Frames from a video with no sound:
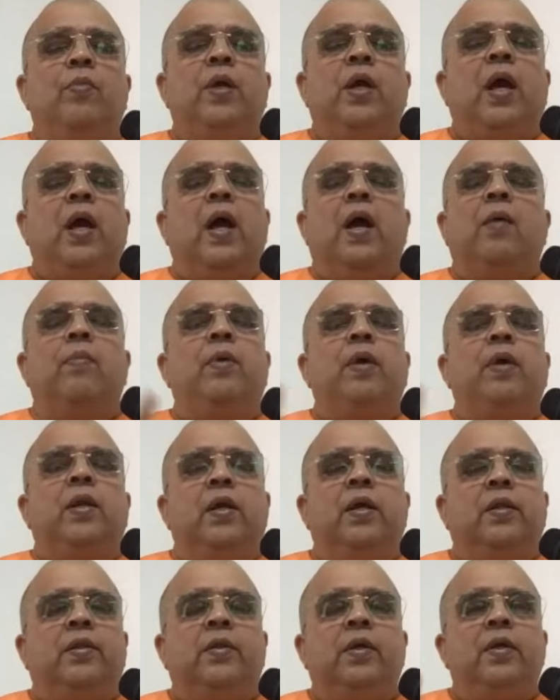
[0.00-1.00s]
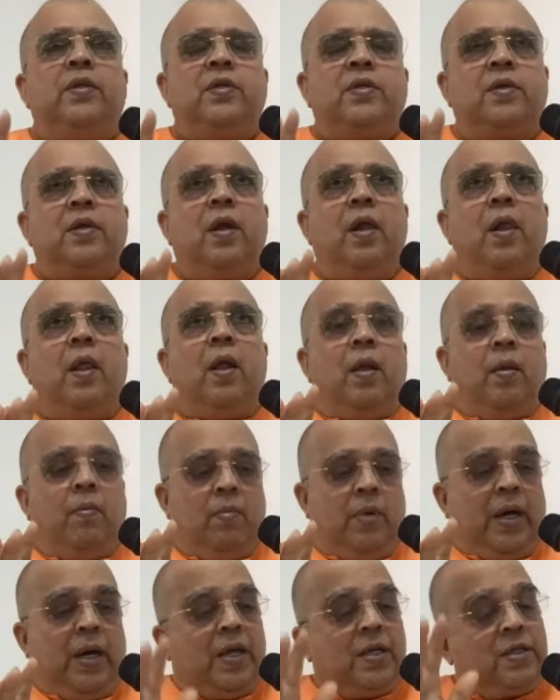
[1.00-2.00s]
me. I am an atheist.
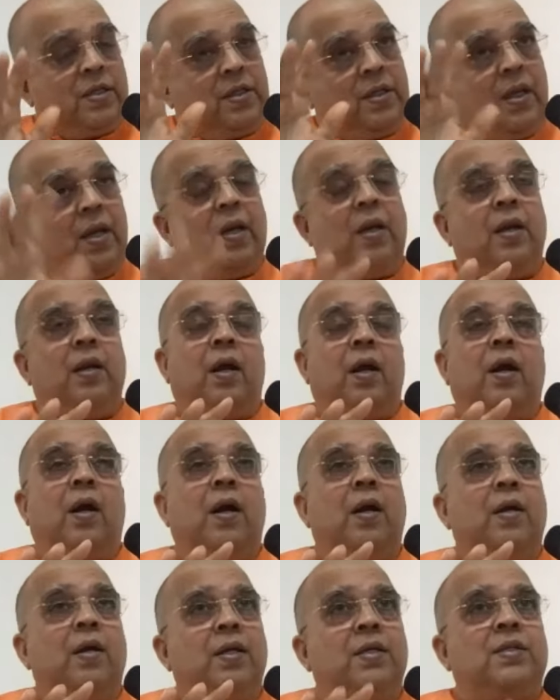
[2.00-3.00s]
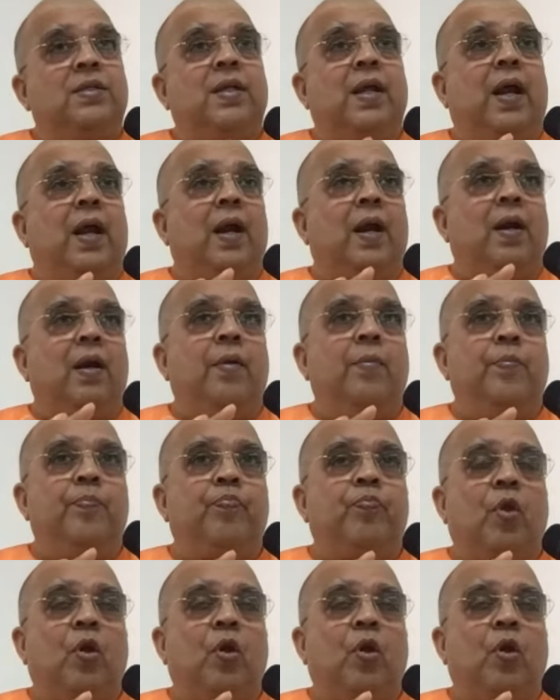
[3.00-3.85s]
But I still understand